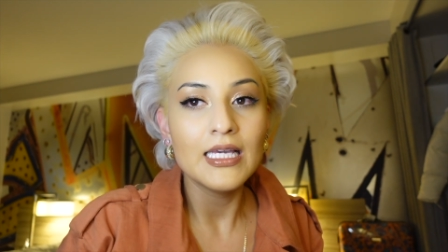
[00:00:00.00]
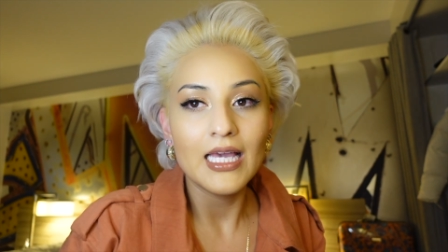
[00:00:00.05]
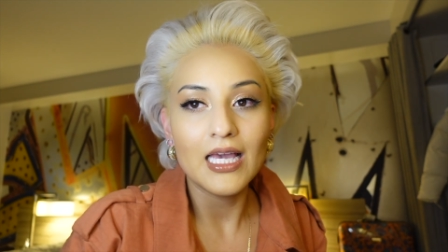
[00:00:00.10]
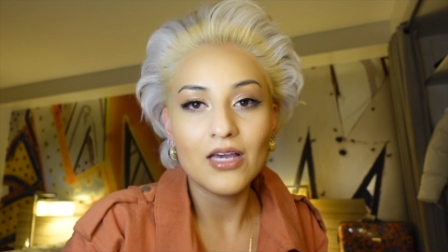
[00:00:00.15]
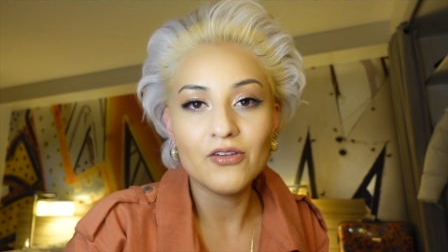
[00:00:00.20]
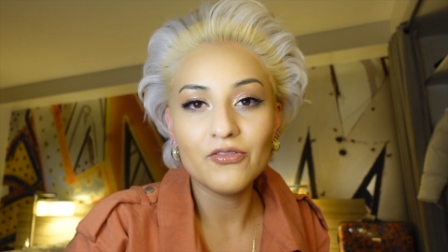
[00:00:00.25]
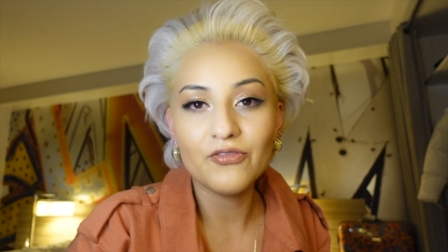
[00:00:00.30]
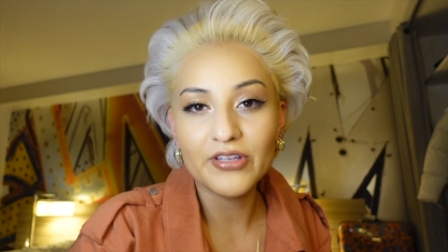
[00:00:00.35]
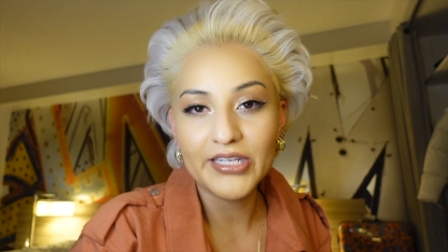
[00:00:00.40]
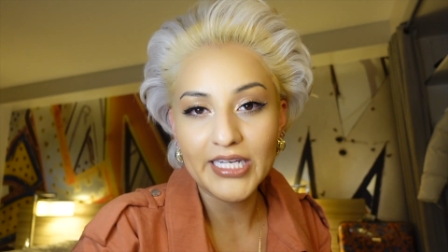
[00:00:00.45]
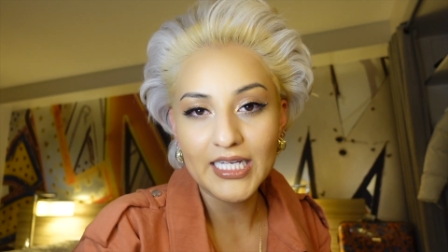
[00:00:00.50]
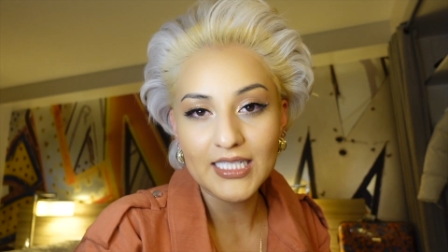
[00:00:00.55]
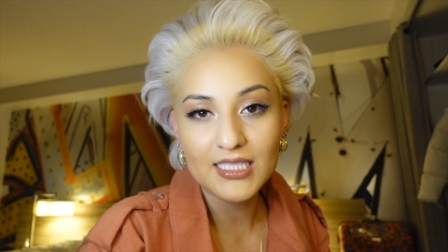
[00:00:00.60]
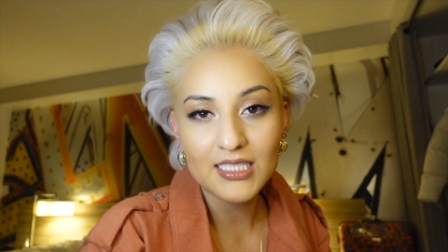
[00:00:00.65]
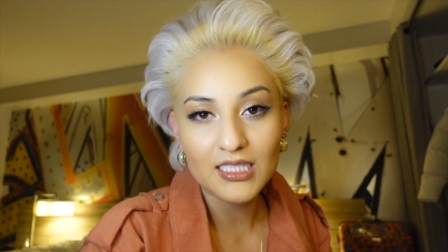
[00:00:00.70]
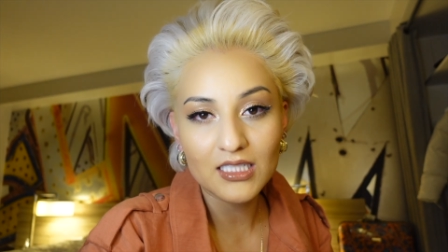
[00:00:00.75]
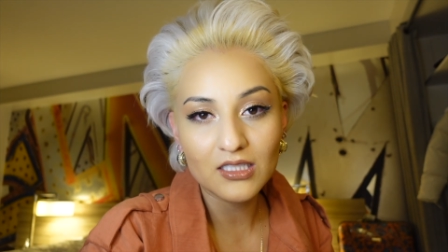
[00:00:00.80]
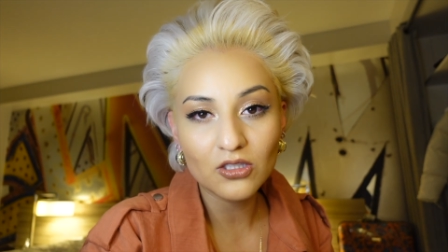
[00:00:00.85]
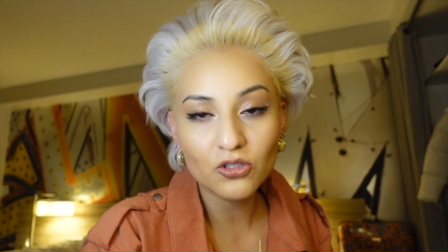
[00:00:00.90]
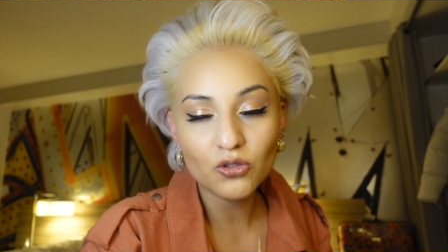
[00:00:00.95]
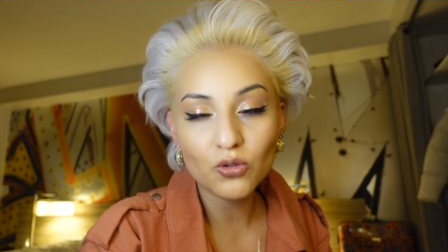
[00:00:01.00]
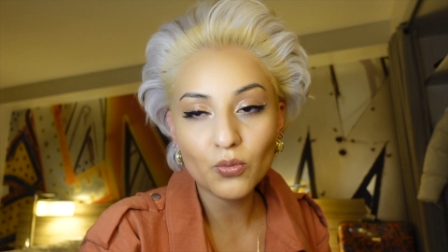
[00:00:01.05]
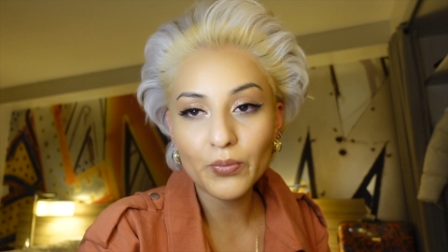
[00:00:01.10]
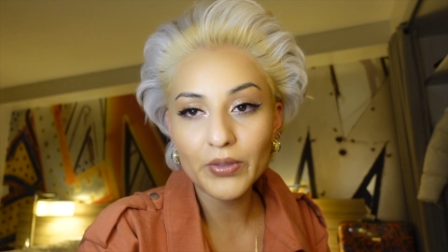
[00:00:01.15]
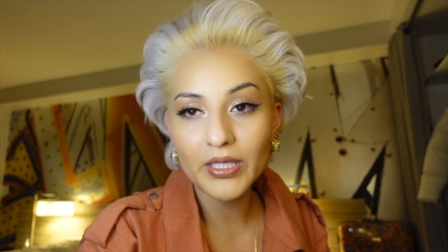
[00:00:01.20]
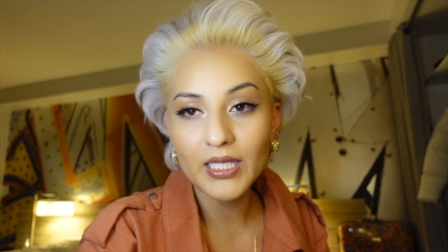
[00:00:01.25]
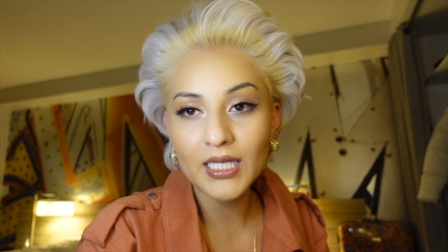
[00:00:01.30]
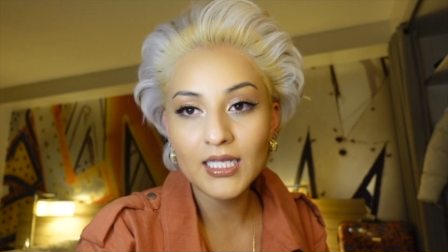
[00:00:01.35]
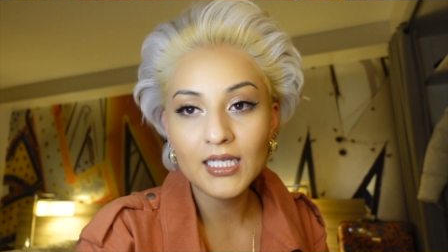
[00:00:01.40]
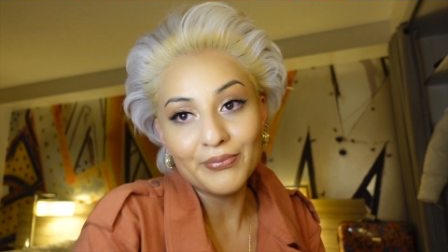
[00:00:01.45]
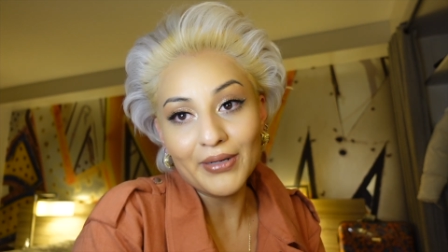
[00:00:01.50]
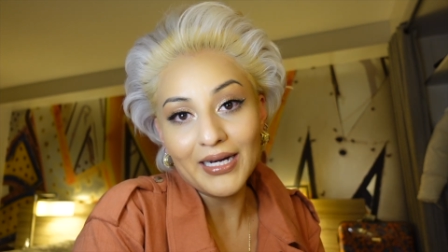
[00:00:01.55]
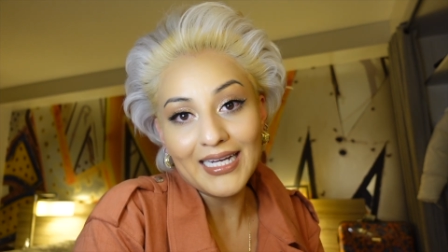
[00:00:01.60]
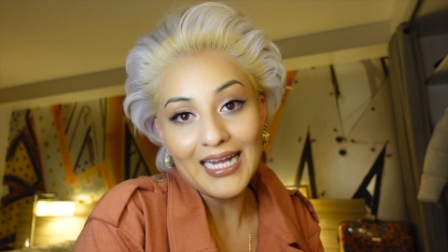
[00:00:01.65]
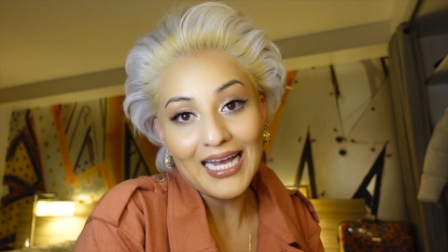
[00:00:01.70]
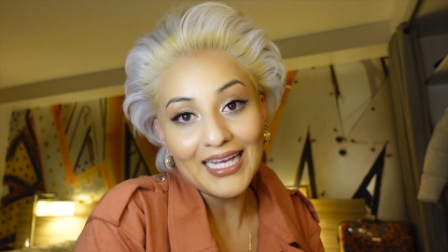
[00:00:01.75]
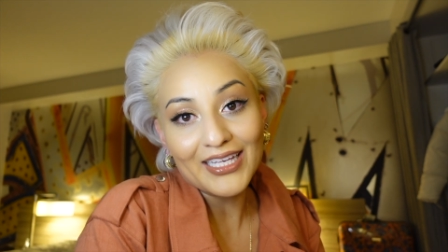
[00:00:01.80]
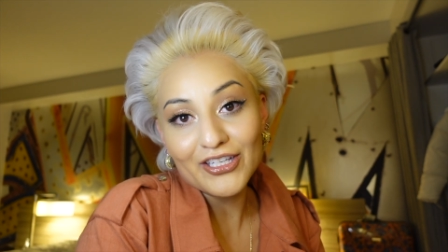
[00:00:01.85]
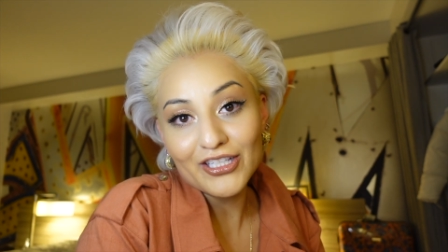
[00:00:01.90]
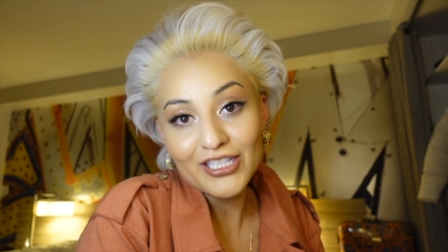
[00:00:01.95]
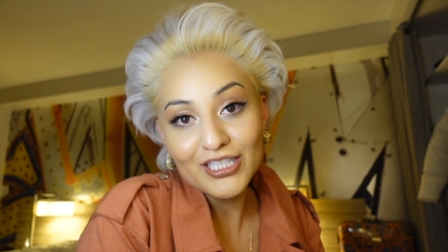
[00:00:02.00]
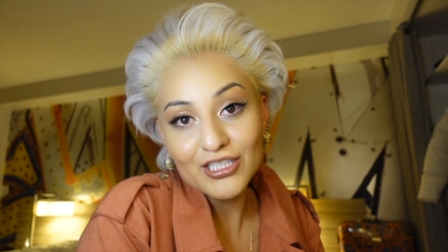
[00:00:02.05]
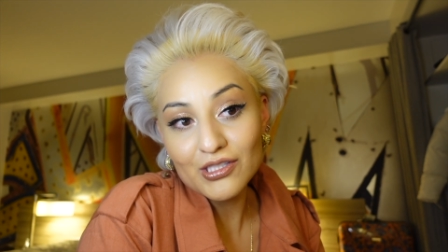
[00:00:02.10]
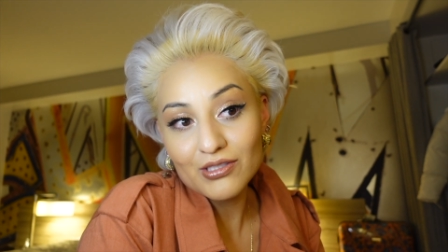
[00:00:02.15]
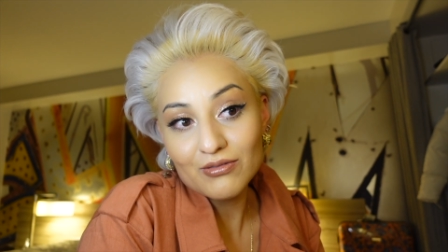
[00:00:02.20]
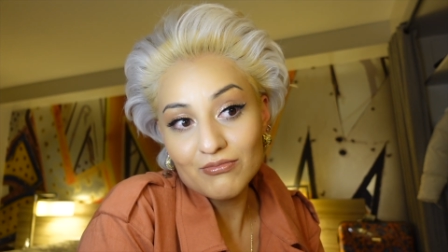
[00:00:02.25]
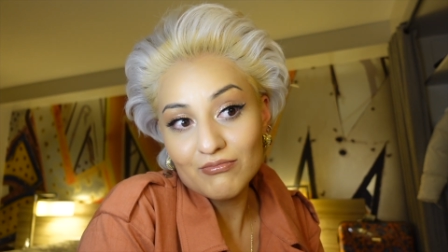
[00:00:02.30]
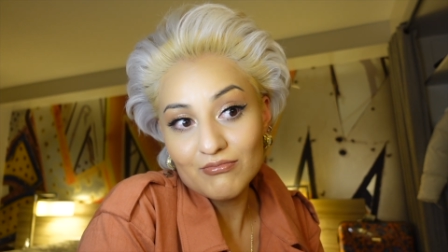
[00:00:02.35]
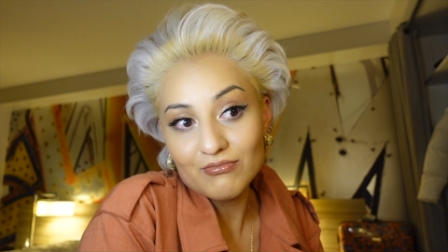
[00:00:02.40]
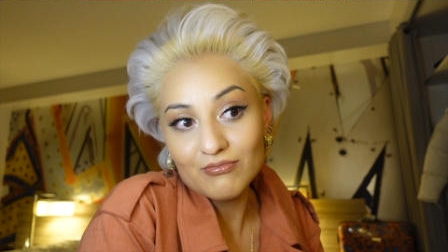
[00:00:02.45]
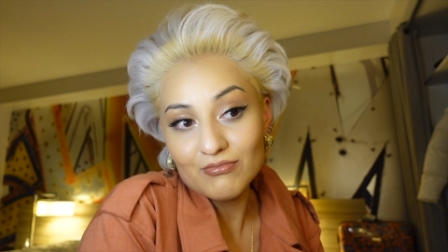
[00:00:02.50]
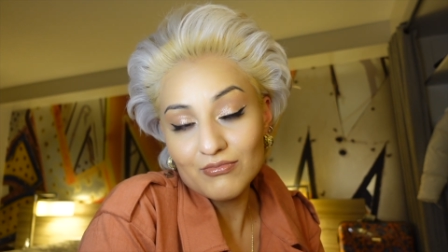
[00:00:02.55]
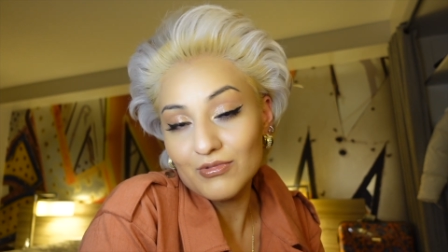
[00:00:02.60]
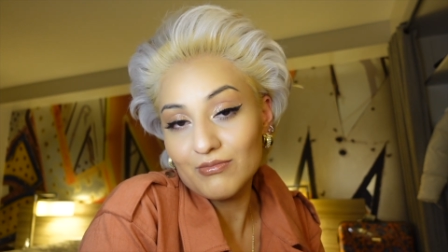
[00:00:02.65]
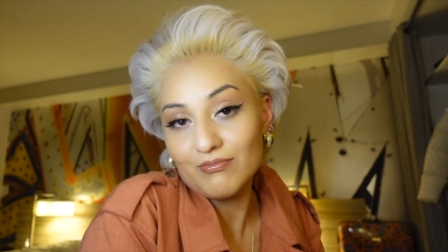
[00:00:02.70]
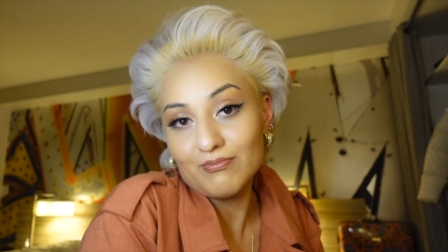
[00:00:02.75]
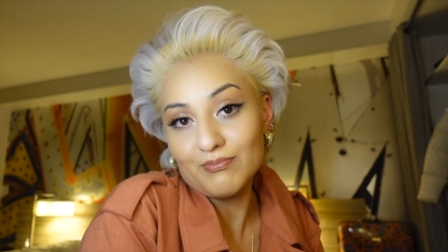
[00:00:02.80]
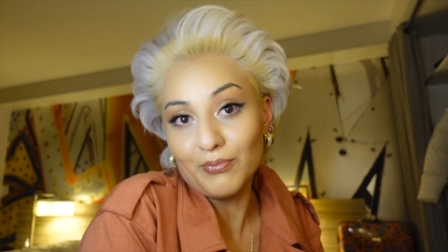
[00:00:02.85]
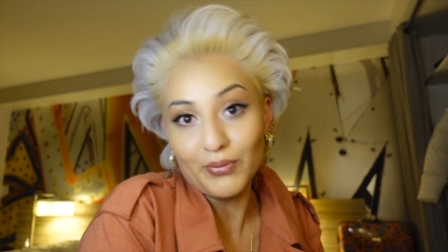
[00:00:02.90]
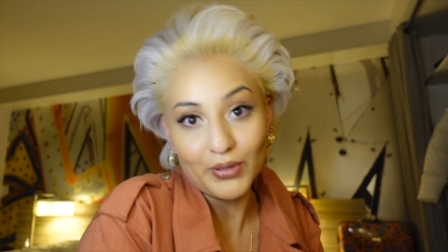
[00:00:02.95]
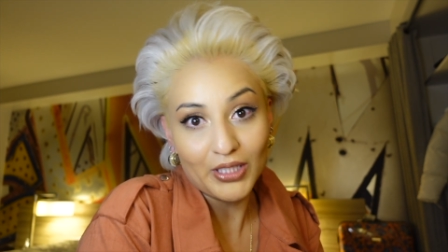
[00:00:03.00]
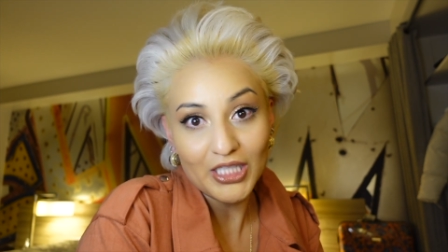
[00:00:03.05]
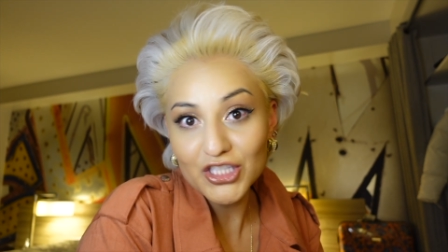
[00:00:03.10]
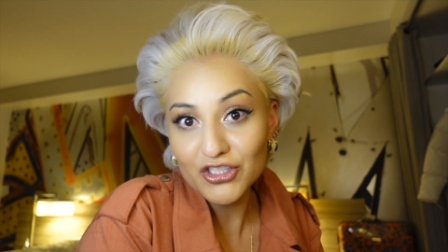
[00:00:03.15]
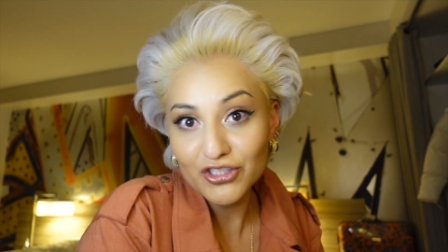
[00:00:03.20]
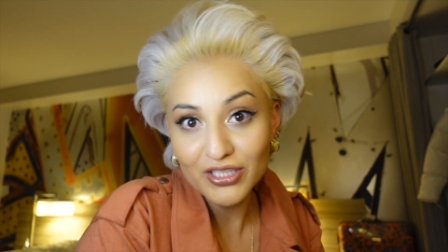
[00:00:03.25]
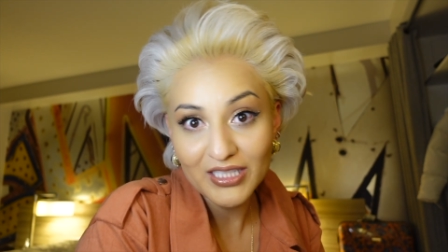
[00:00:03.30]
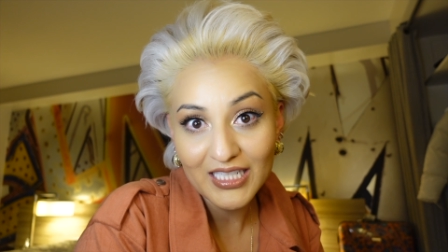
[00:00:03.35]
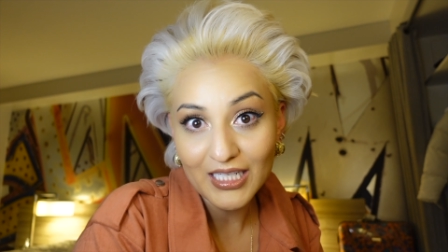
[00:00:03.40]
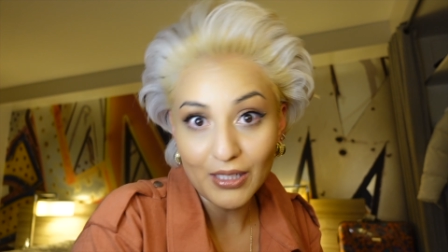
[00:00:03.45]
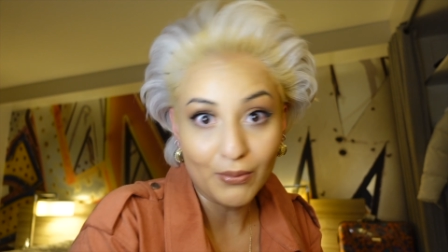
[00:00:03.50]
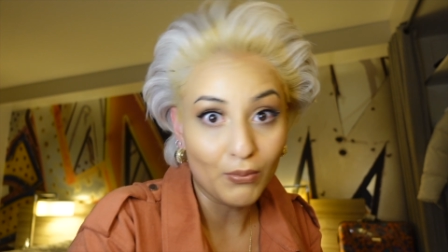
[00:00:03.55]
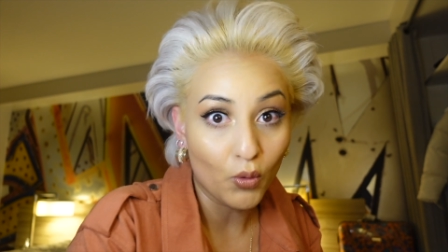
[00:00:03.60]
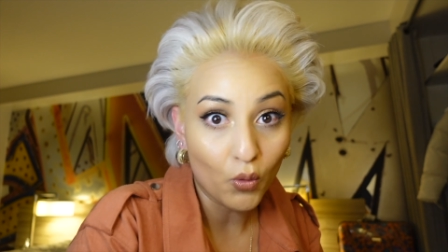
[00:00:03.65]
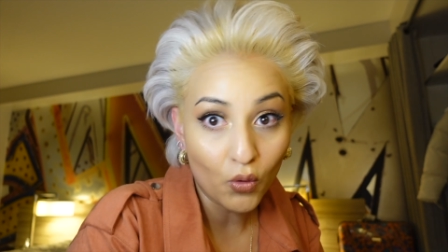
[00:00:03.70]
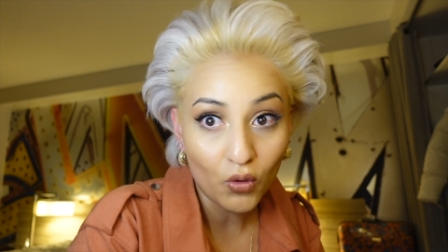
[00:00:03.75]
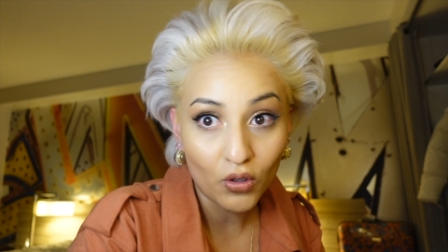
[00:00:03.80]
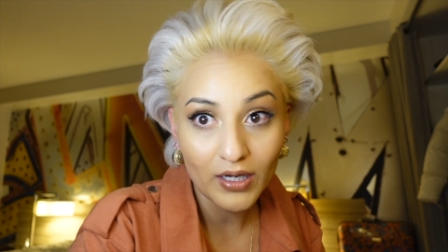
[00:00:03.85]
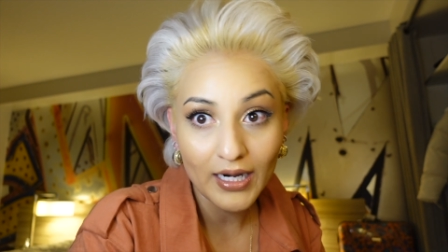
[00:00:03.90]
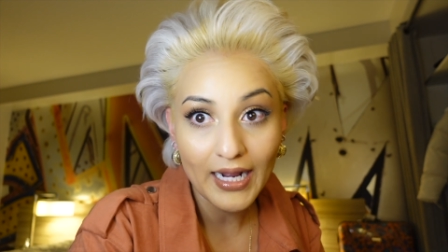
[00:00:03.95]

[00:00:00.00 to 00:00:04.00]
and finesse it a little bit, but I couldn't bleach it anymore.